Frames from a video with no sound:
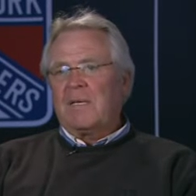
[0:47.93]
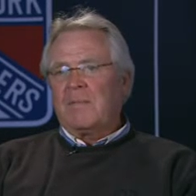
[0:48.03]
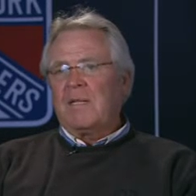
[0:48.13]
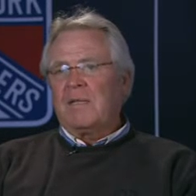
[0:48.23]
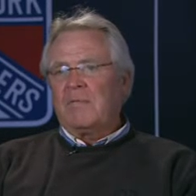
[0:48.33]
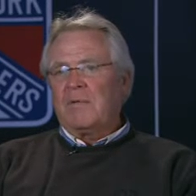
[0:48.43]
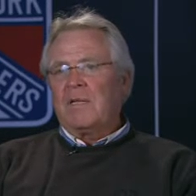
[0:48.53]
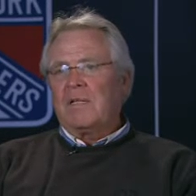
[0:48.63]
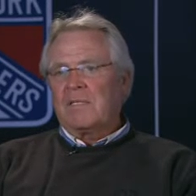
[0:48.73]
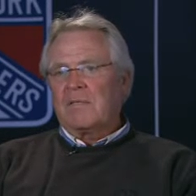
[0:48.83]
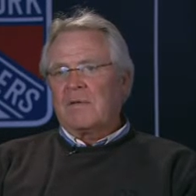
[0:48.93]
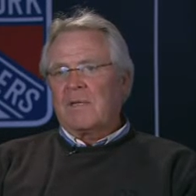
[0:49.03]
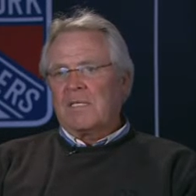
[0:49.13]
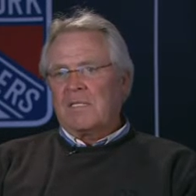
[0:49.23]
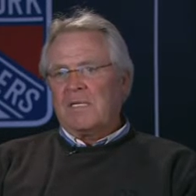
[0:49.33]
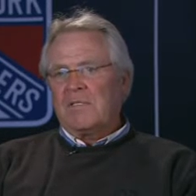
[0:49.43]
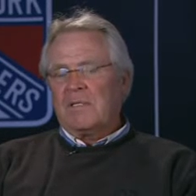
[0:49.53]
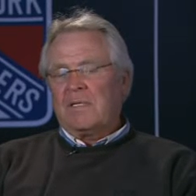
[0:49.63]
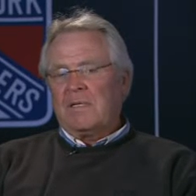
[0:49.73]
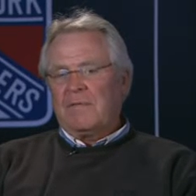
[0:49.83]
to be committed to win in this
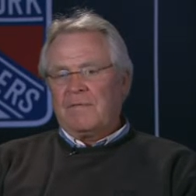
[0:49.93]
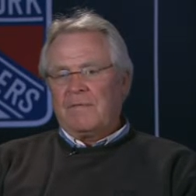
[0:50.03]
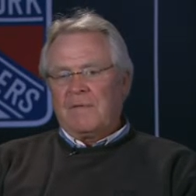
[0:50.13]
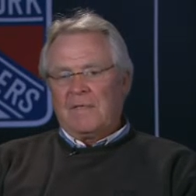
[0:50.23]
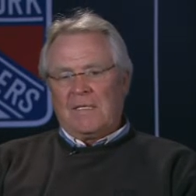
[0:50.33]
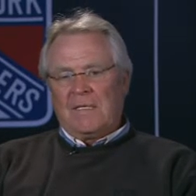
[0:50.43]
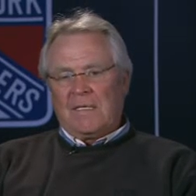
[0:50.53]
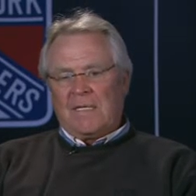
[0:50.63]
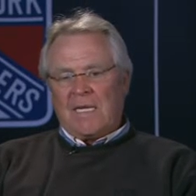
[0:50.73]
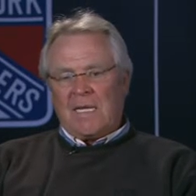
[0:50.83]
organization. And if